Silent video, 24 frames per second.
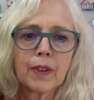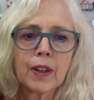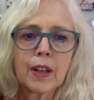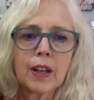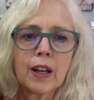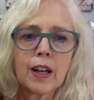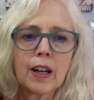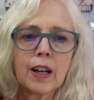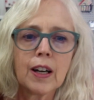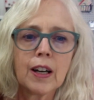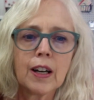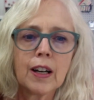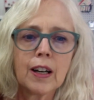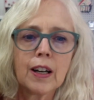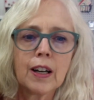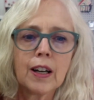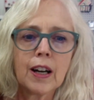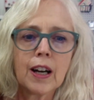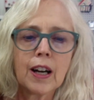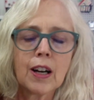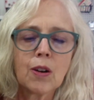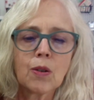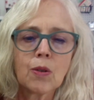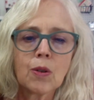
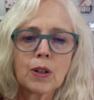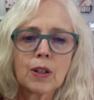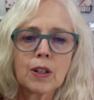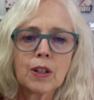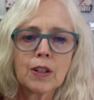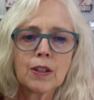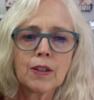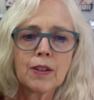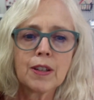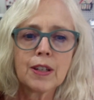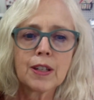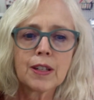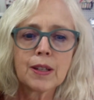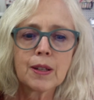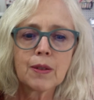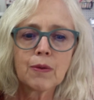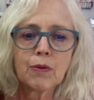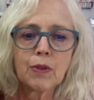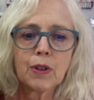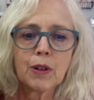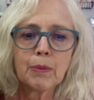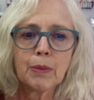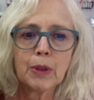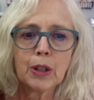I ordered this
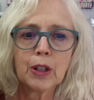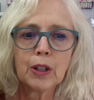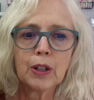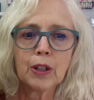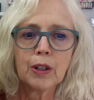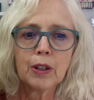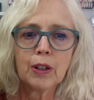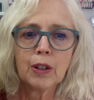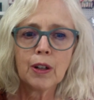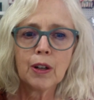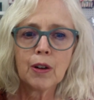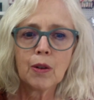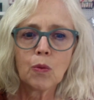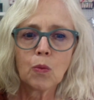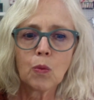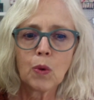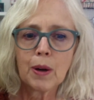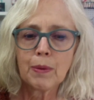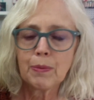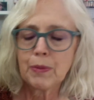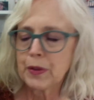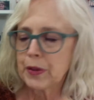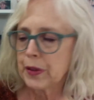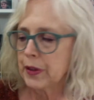from her
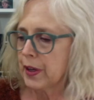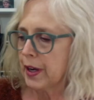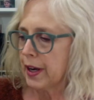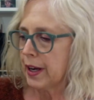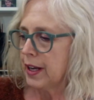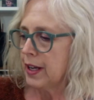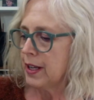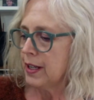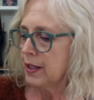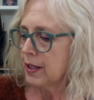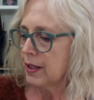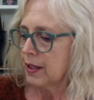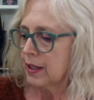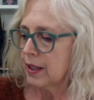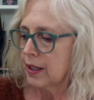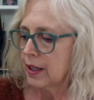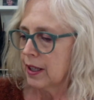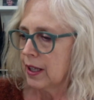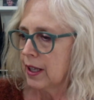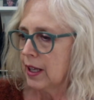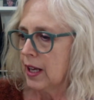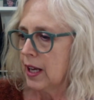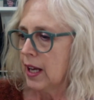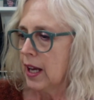website,
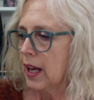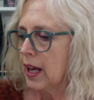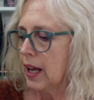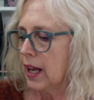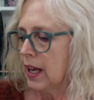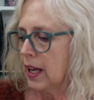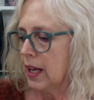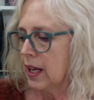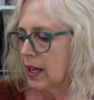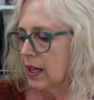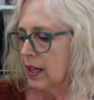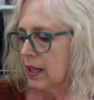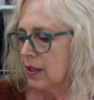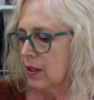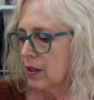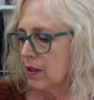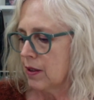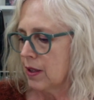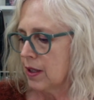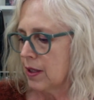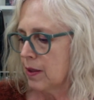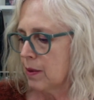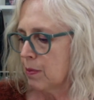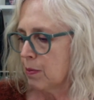and
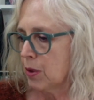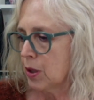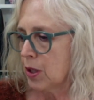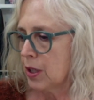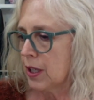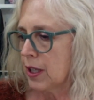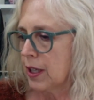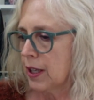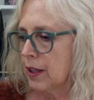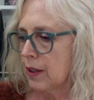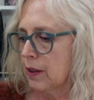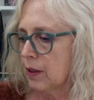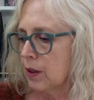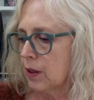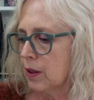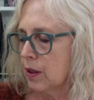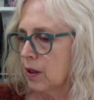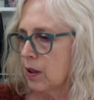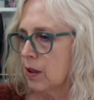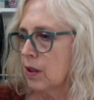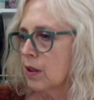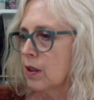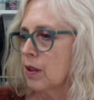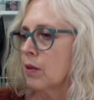this
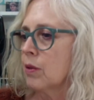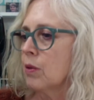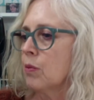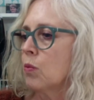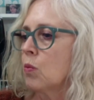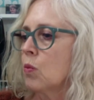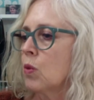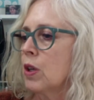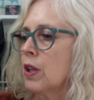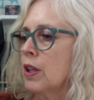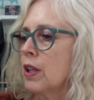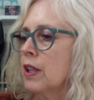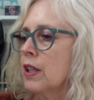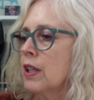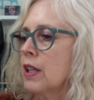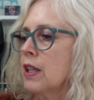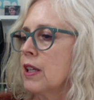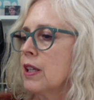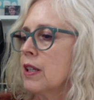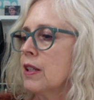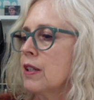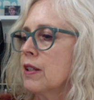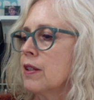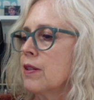particular one
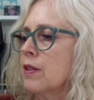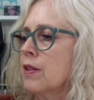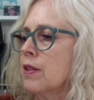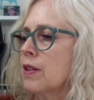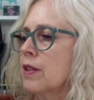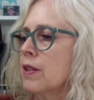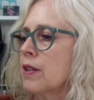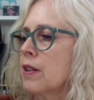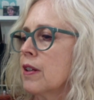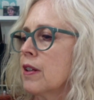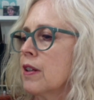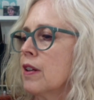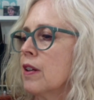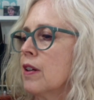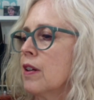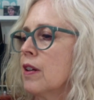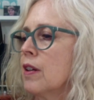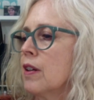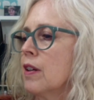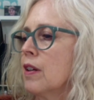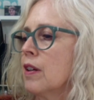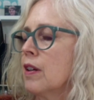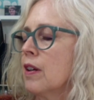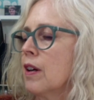is
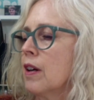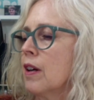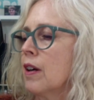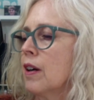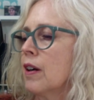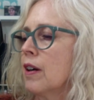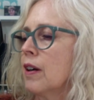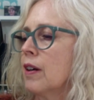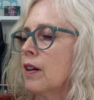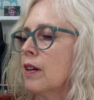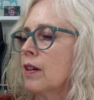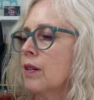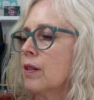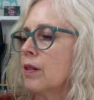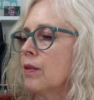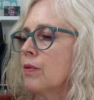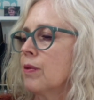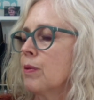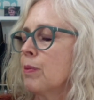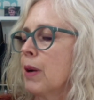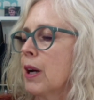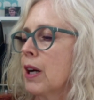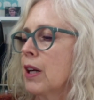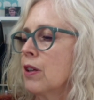
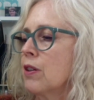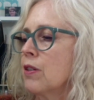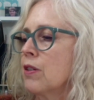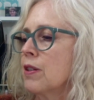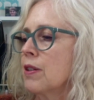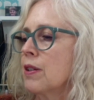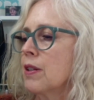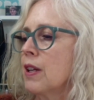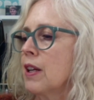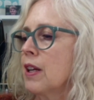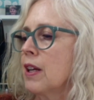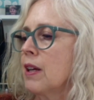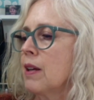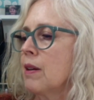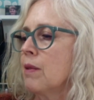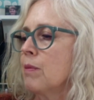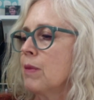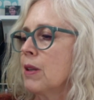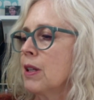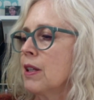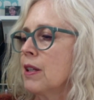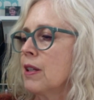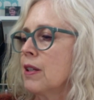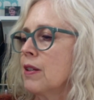pattern's name
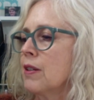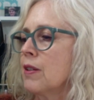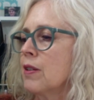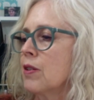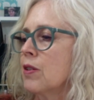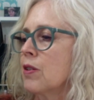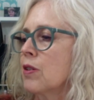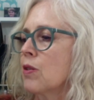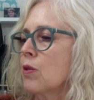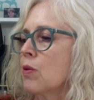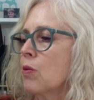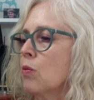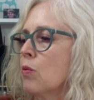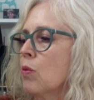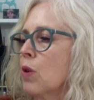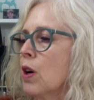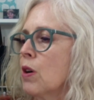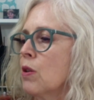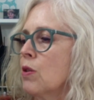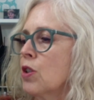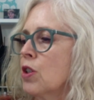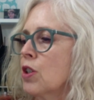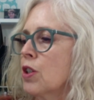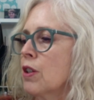is
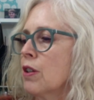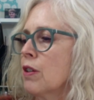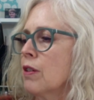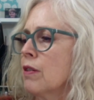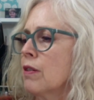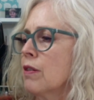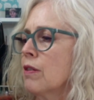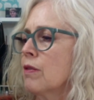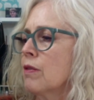Rochoice.